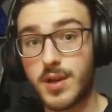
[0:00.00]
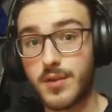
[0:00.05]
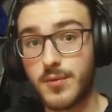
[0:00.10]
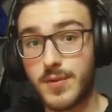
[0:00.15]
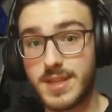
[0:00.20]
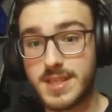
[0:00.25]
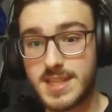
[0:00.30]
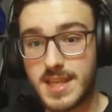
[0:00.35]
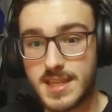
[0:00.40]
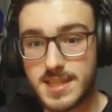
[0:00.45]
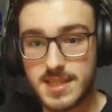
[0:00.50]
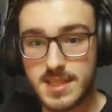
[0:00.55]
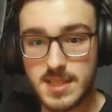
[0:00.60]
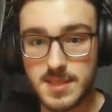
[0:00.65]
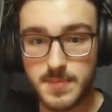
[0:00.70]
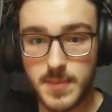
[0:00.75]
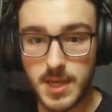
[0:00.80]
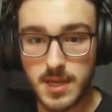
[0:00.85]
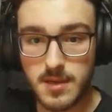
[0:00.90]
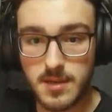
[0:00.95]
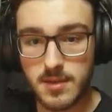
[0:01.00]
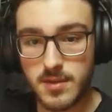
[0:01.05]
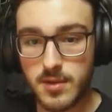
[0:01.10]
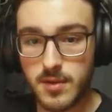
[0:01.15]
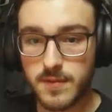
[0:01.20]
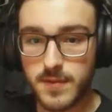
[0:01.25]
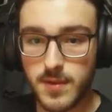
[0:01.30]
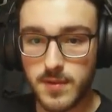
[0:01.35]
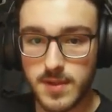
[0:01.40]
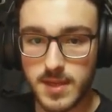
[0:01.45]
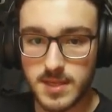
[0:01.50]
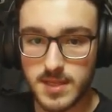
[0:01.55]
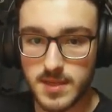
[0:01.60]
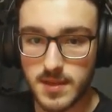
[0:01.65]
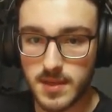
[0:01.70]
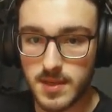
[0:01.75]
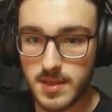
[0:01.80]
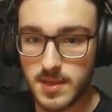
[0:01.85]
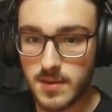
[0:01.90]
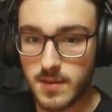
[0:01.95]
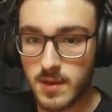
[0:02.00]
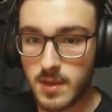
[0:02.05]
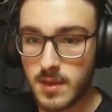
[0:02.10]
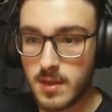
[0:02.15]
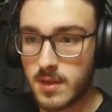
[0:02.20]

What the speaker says: to resize this button, there are a few things you can do.